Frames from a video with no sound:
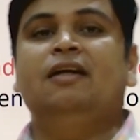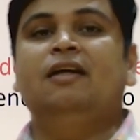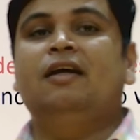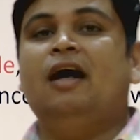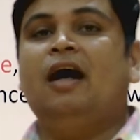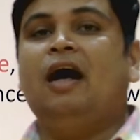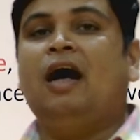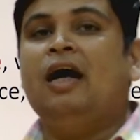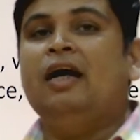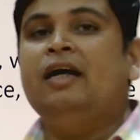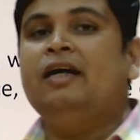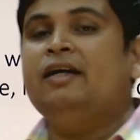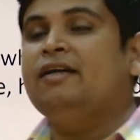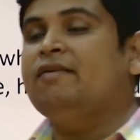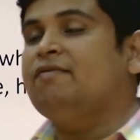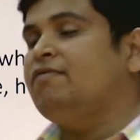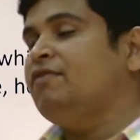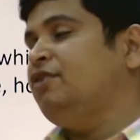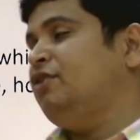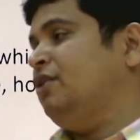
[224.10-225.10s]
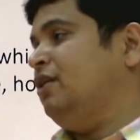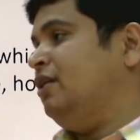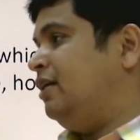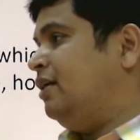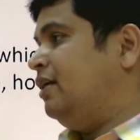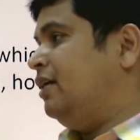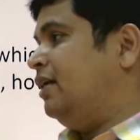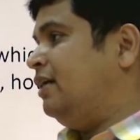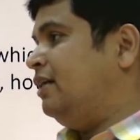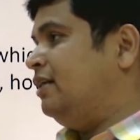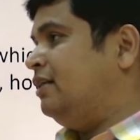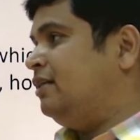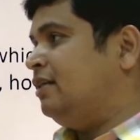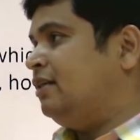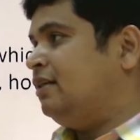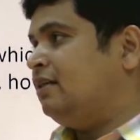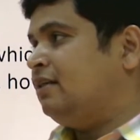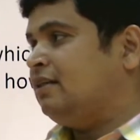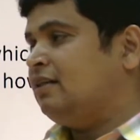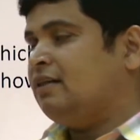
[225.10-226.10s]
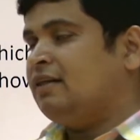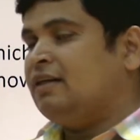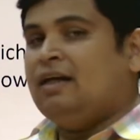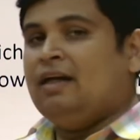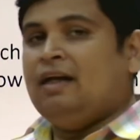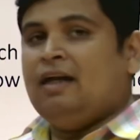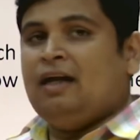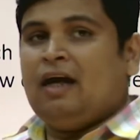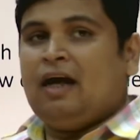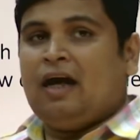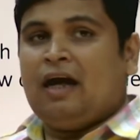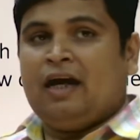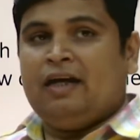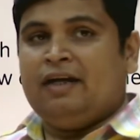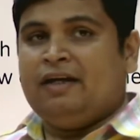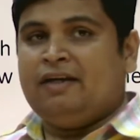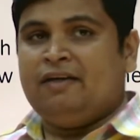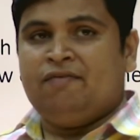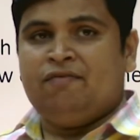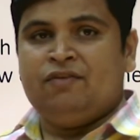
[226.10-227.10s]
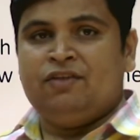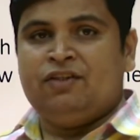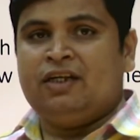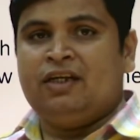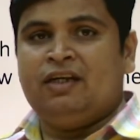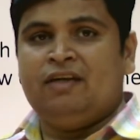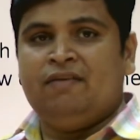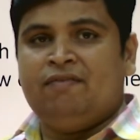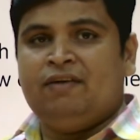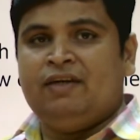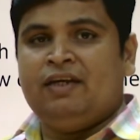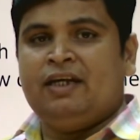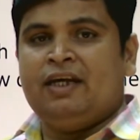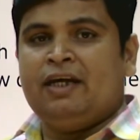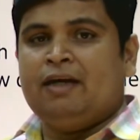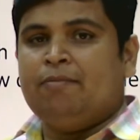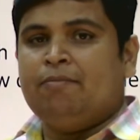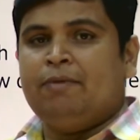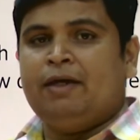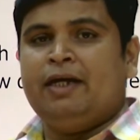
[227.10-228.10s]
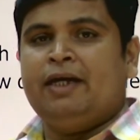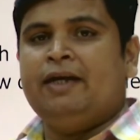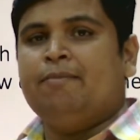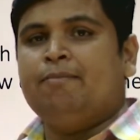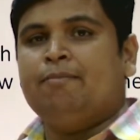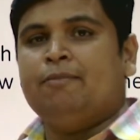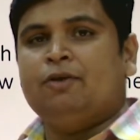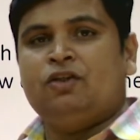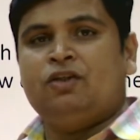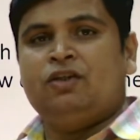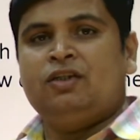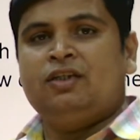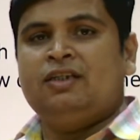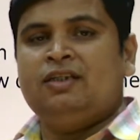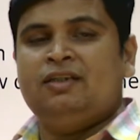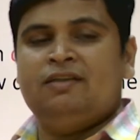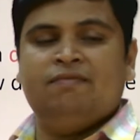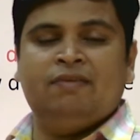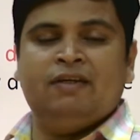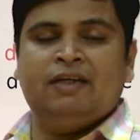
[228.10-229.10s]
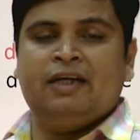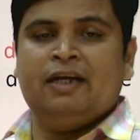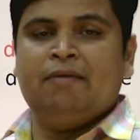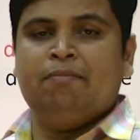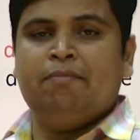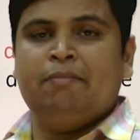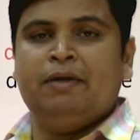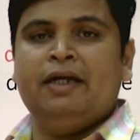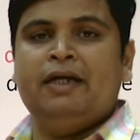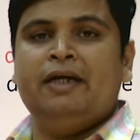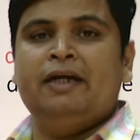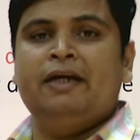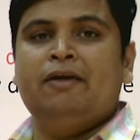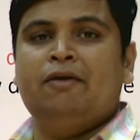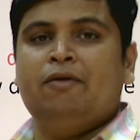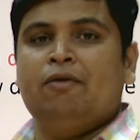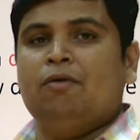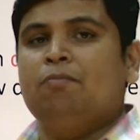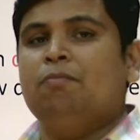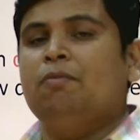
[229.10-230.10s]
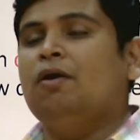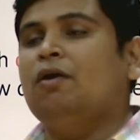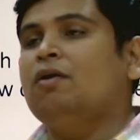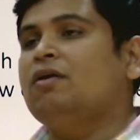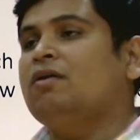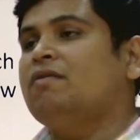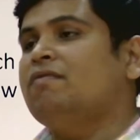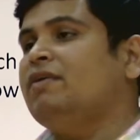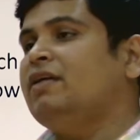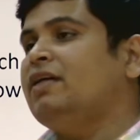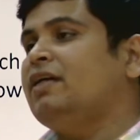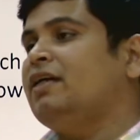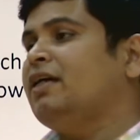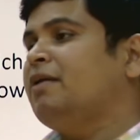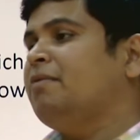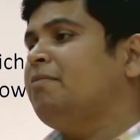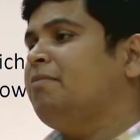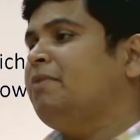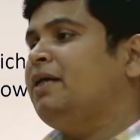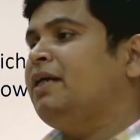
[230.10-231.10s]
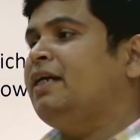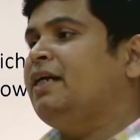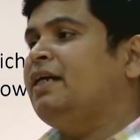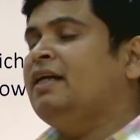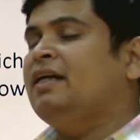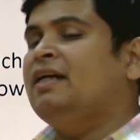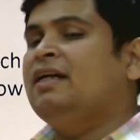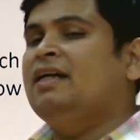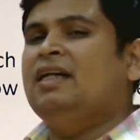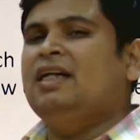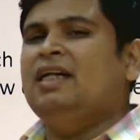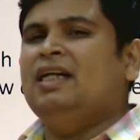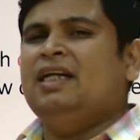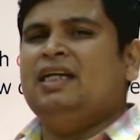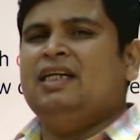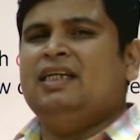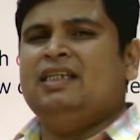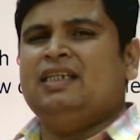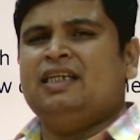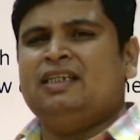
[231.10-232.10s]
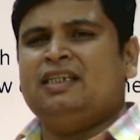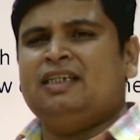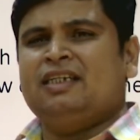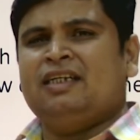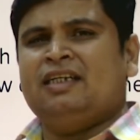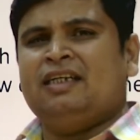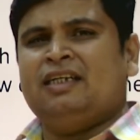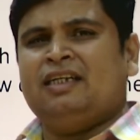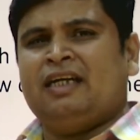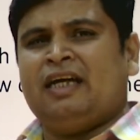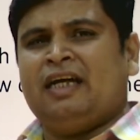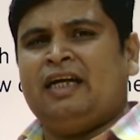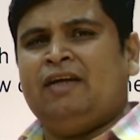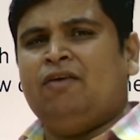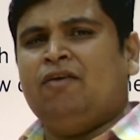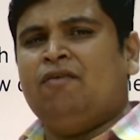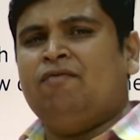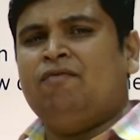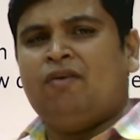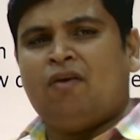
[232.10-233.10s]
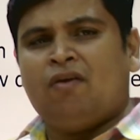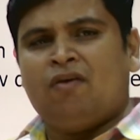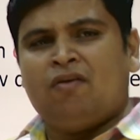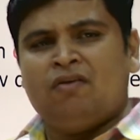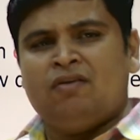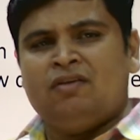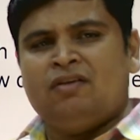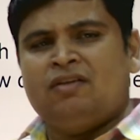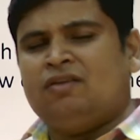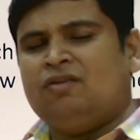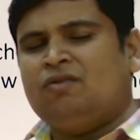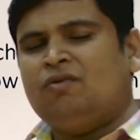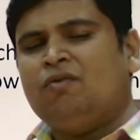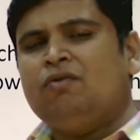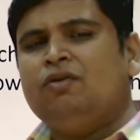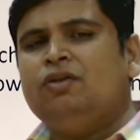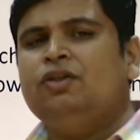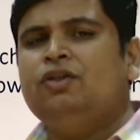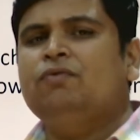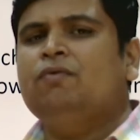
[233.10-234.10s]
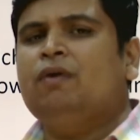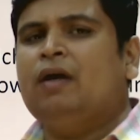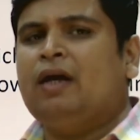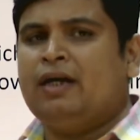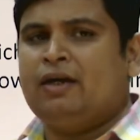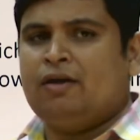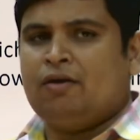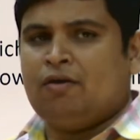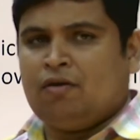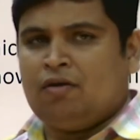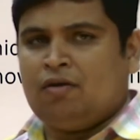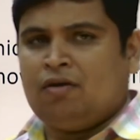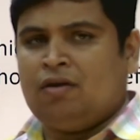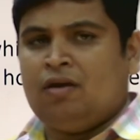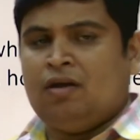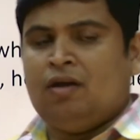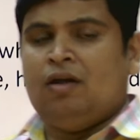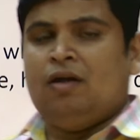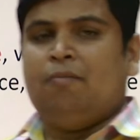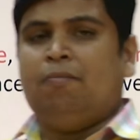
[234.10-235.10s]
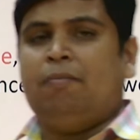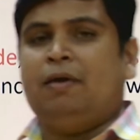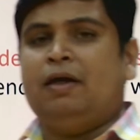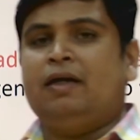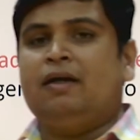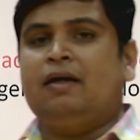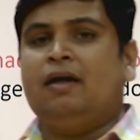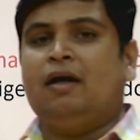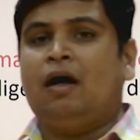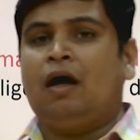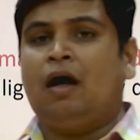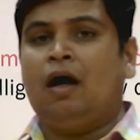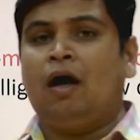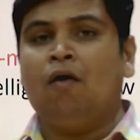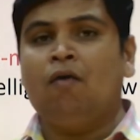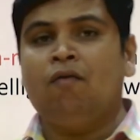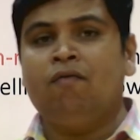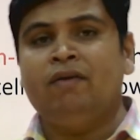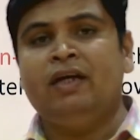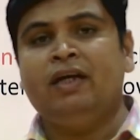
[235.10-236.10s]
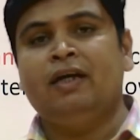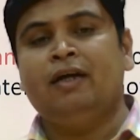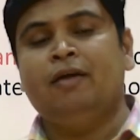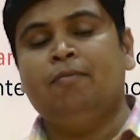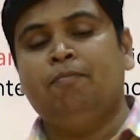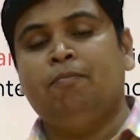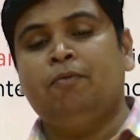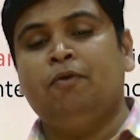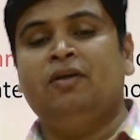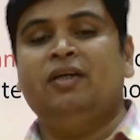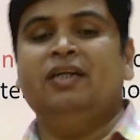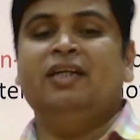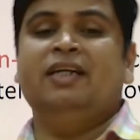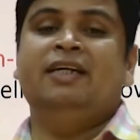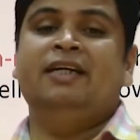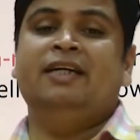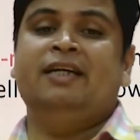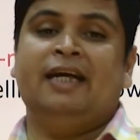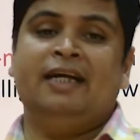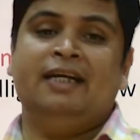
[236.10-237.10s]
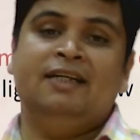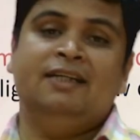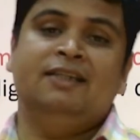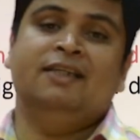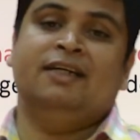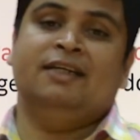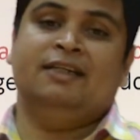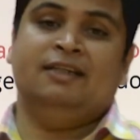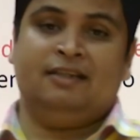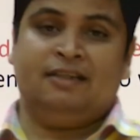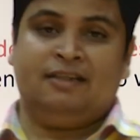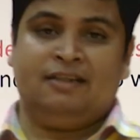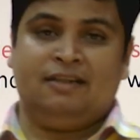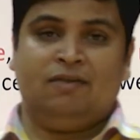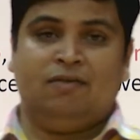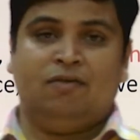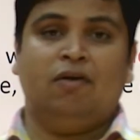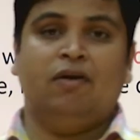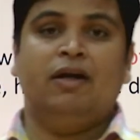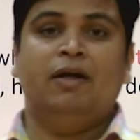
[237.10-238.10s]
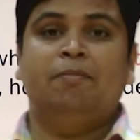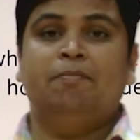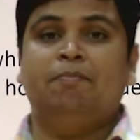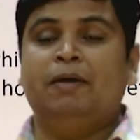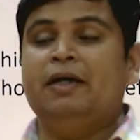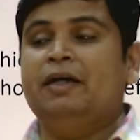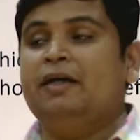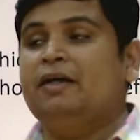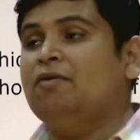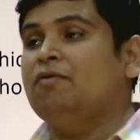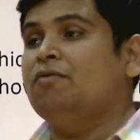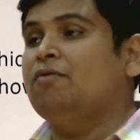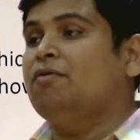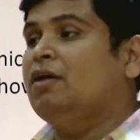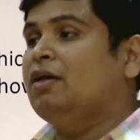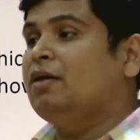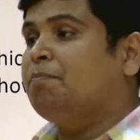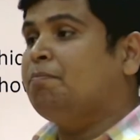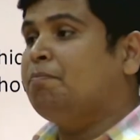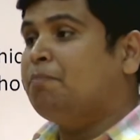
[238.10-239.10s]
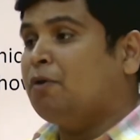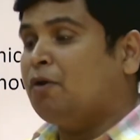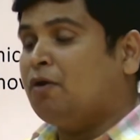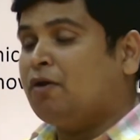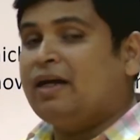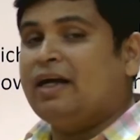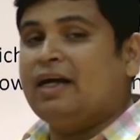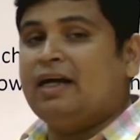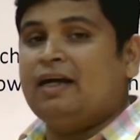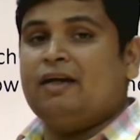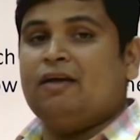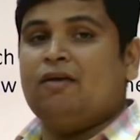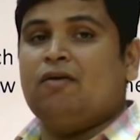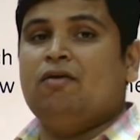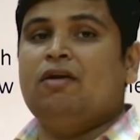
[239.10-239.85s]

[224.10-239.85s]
artificial intelligence. Artificially, we can made a machines, we can made a robot, we can made a such kind of drones, no issue at all. But how we can put intelligence on a particular product, on a